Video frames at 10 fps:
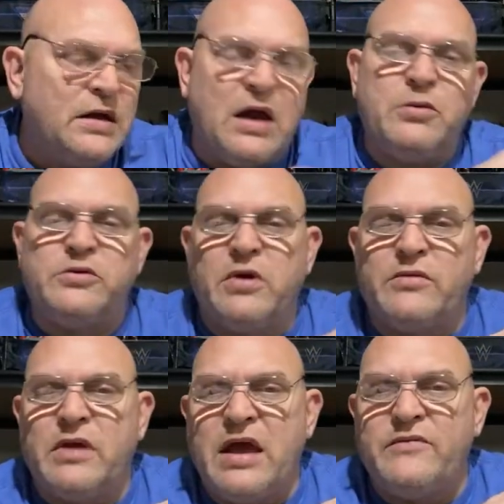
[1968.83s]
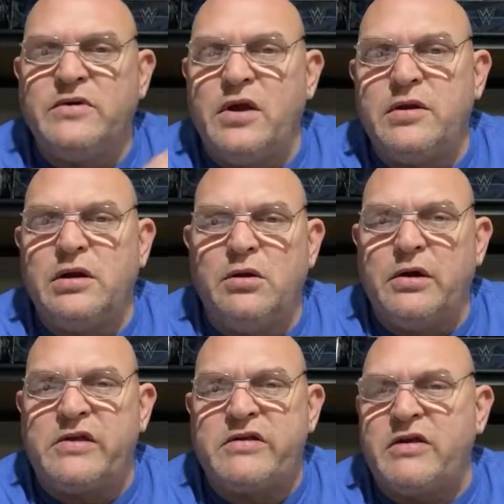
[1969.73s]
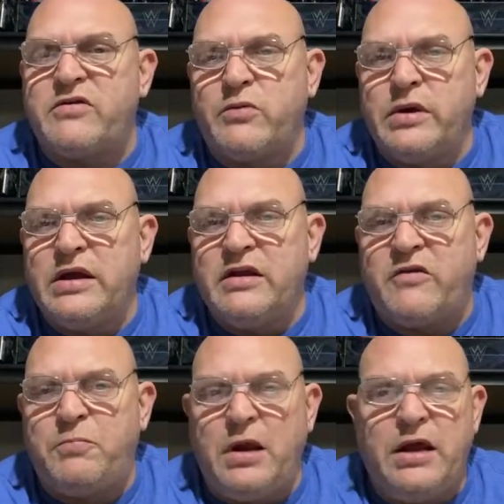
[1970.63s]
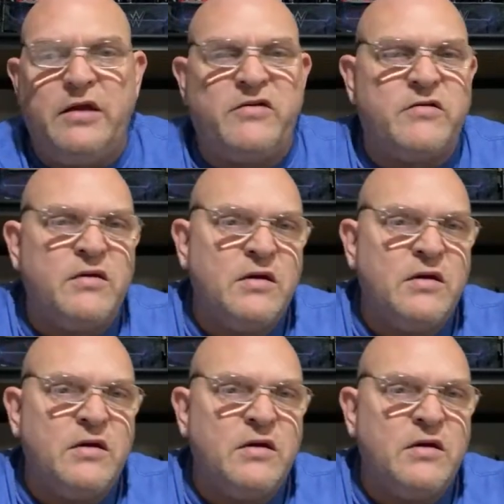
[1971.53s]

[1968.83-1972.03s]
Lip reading: I would rather have another little accessory in its place,